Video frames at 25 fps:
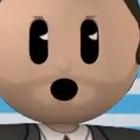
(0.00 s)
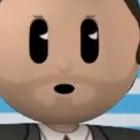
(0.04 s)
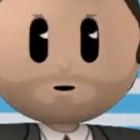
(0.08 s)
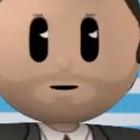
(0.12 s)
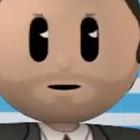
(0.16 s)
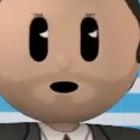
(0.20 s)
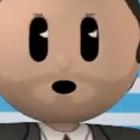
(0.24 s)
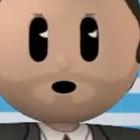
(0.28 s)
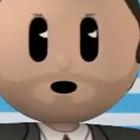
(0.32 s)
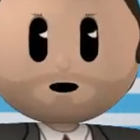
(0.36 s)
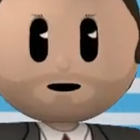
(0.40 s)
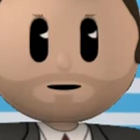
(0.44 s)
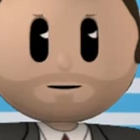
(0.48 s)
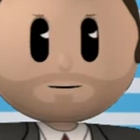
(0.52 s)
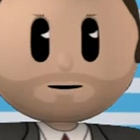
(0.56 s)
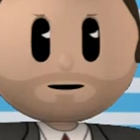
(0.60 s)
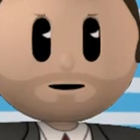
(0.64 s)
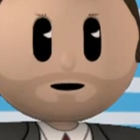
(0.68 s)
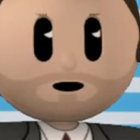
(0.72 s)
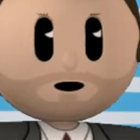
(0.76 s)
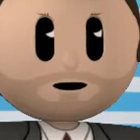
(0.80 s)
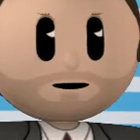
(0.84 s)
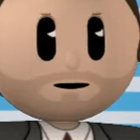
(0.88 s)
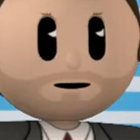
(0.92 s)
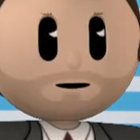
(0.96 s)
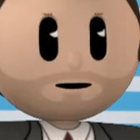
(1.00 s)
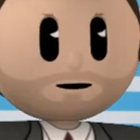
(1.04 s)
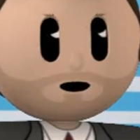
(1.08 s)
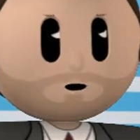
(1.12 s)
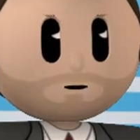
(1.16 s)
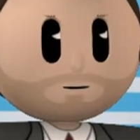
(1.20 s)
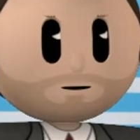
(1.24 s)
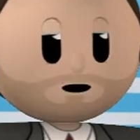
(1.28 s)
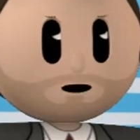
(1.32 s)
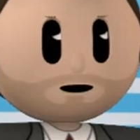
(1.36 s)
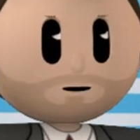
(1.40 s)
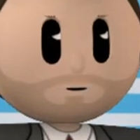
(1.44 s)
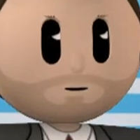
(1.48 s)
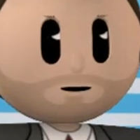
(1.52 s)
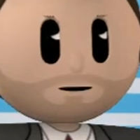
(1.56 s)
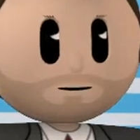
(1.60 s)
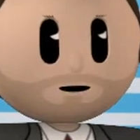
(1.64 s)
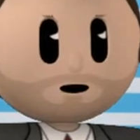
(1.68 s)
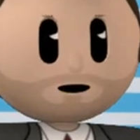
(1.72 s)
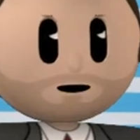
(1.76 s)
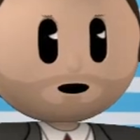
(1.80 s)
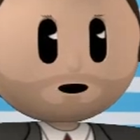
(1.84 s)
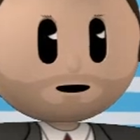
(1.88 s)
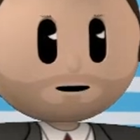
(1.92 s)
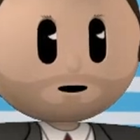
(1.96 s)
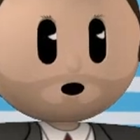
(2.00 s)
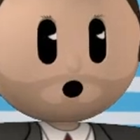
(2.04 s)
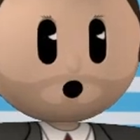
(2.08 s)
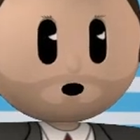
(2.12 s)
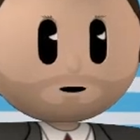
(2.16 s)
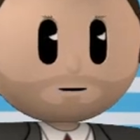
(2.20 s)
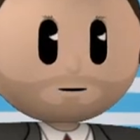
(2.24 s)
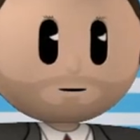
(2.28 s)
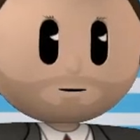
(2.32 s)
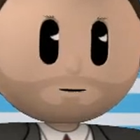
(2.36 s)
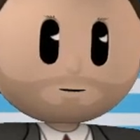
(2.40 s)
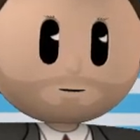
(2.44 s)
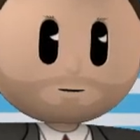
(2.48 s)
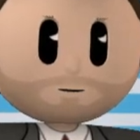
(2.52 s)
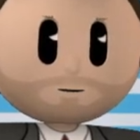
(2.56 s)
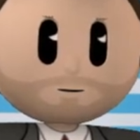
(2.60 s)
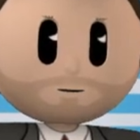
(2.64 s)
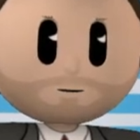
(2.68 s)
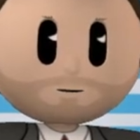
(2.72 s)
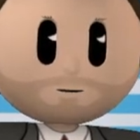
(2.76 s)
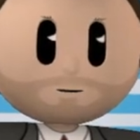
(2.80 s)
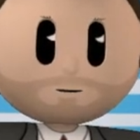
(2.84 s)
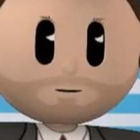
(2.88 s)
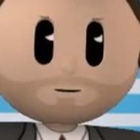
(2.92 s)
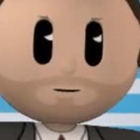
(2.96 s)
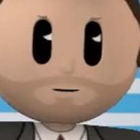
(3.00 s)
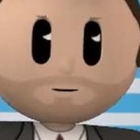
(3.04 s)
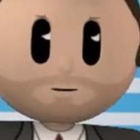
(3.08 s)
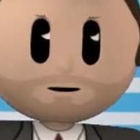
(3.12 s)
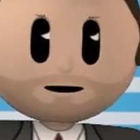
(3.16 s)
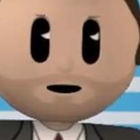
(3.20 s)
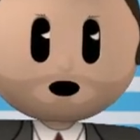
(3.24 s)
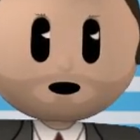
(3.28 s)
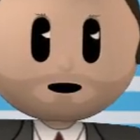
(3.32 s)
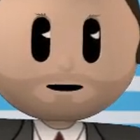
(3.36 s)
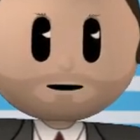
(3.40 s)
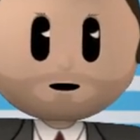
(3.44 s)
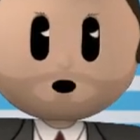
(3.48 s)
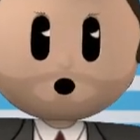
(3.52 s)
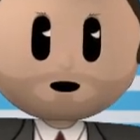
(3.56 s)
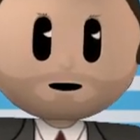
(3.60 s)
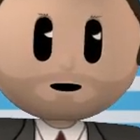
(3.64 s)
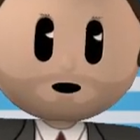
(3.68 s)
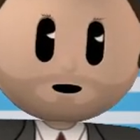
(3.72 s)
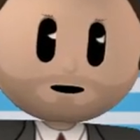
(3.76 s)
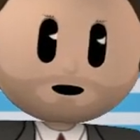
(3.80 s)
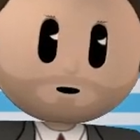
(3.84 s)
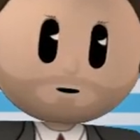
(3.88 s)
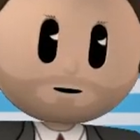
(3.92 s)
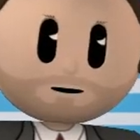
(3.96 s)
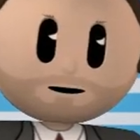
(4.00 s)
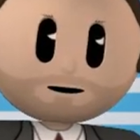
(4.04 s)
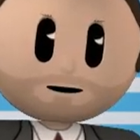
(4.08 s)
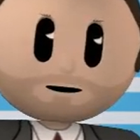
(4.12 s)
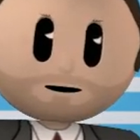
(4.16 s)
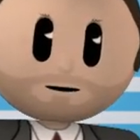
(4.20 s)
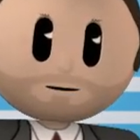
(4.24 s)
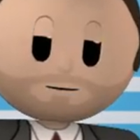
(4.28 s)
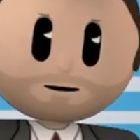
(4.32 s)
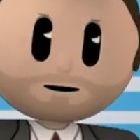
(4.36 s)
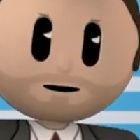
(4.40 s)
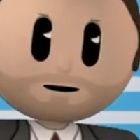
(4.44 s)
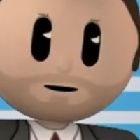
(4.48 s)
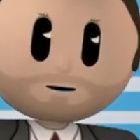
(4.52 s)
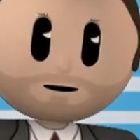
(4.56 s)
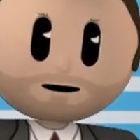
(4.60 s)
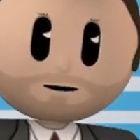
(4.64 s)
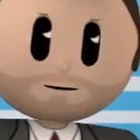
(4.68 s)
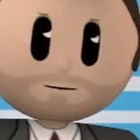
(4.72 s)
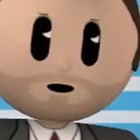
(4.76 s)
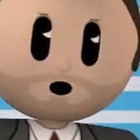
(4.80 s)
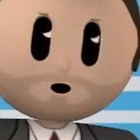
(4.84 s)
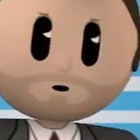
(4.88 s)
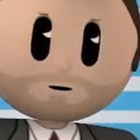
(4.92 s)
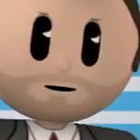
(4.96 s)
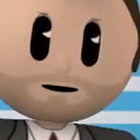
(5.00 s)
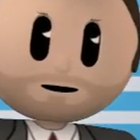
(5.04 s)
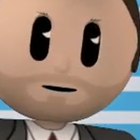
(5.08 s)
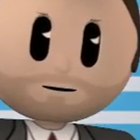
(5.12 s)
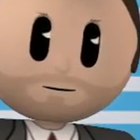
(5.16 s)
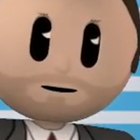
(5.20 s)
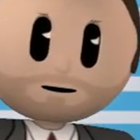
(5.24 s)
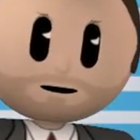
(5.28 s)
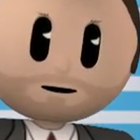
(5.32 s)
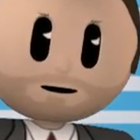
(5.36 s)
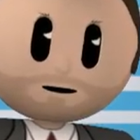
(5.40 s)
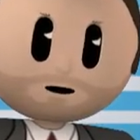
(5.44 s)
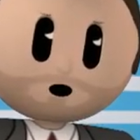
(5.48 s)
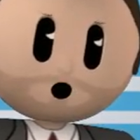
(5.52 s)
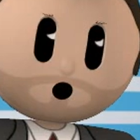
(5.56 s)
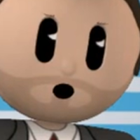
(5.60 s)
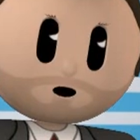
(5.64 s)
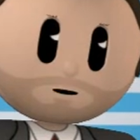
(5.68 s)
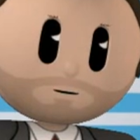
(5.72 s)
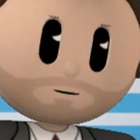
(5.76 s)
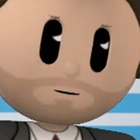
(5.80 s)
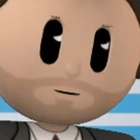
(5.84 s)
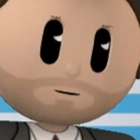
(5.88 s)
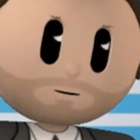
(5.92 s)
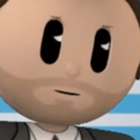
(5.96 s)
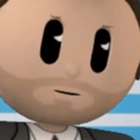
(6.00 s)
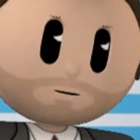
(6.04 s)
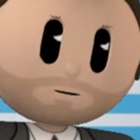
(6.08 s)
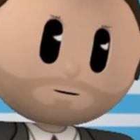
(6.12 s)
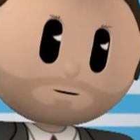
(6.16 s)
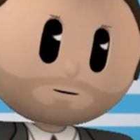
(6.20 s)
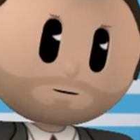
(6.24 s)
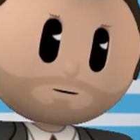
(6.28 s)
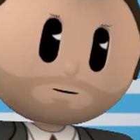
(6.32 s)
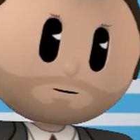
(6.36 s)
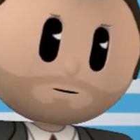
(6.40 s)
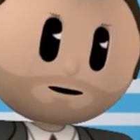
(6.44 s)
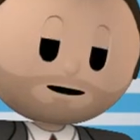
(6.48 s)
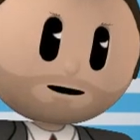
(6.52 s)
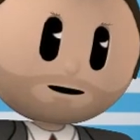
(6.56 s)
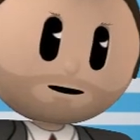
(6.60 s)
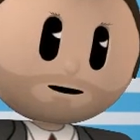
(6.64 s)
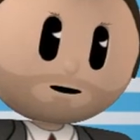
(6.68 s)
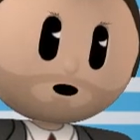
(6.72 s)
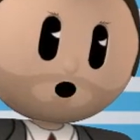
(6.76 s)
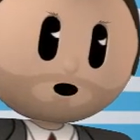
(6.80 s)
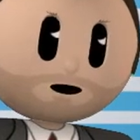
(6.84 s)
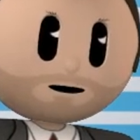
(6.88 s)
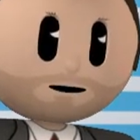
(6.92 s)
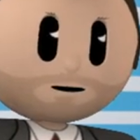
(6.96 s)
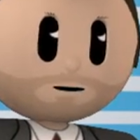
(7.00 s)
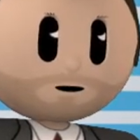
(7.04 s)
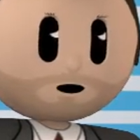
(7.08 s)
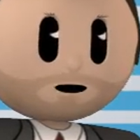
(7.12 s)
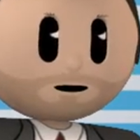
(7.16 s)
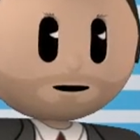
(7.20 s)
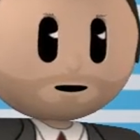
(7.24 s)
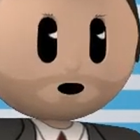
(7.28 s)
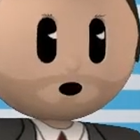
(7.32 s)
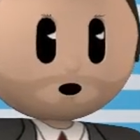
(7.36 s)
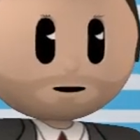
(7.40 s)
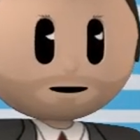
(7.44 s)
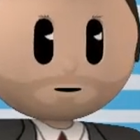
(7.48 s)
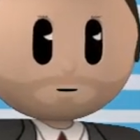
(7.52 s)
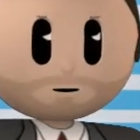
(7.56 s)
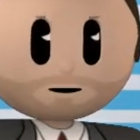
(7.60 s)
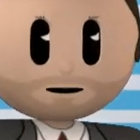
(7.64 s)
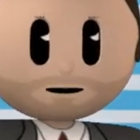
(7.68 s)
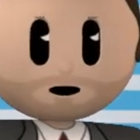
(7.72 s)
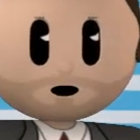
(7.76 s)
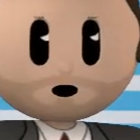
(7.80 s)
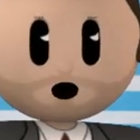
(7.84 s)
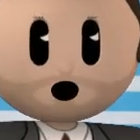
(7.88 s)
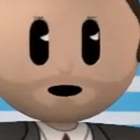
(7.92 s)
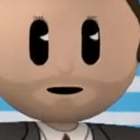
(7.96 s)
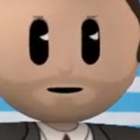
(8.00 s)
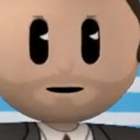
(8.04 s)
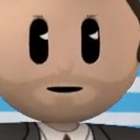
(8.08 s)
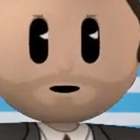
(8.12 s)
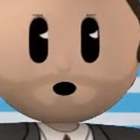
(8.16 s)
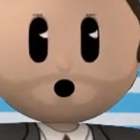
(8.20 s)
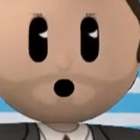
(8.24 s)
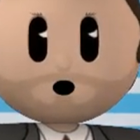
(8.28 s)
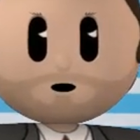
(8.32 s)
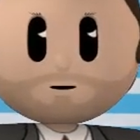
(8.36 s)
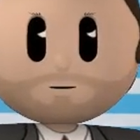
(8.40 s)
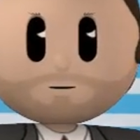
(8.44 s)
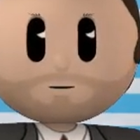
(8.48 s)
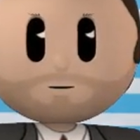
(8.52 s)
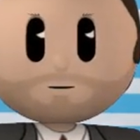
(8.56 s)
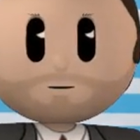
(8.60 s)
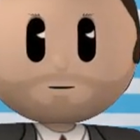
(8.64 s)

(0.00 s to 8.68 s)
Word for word: Are you upset at me for some reason at all? Now, no matter if they say yes or they say no, they know they have you where they want you.